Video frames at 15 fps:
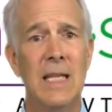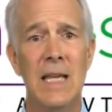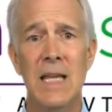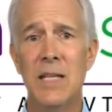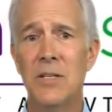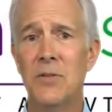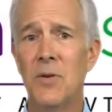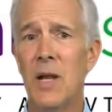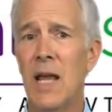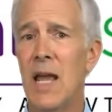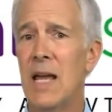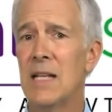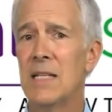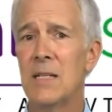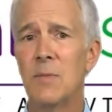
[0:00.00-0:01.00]
The answer
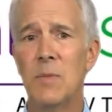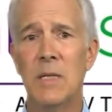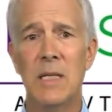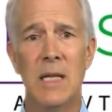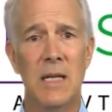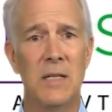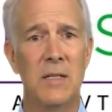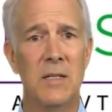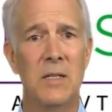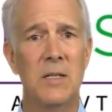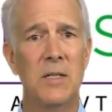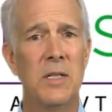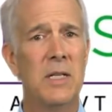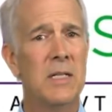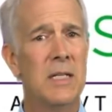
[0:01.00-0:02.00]
has to be yes.
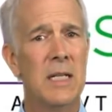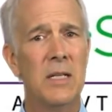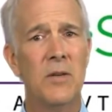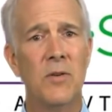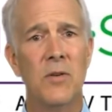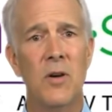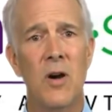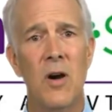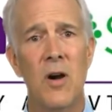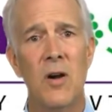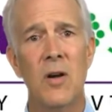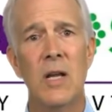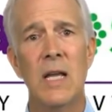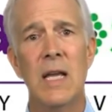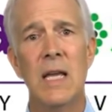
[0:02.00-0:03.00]
Just like your
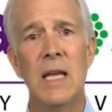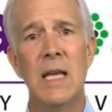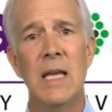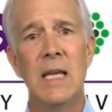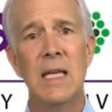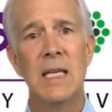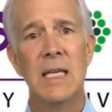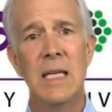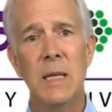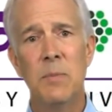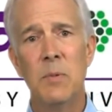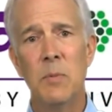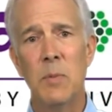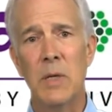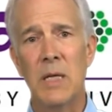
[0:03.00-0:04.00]
car,
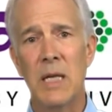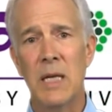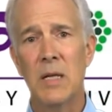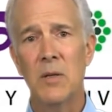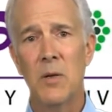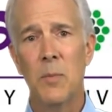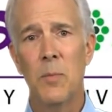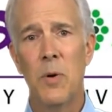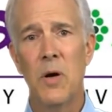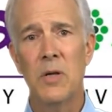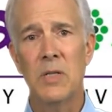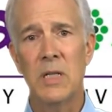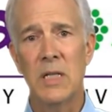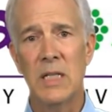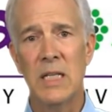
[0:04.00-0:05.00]
keep the mechanical
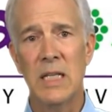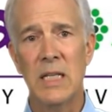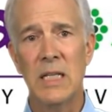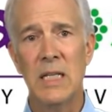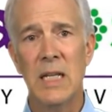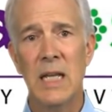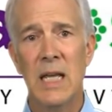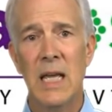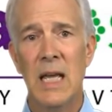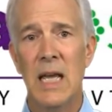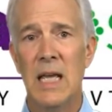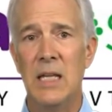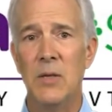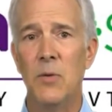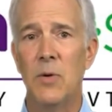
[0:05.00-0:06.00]
parts clean
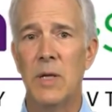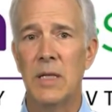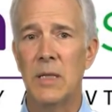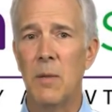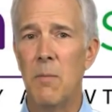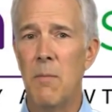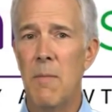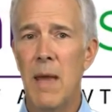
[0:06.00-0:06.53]
and you will get the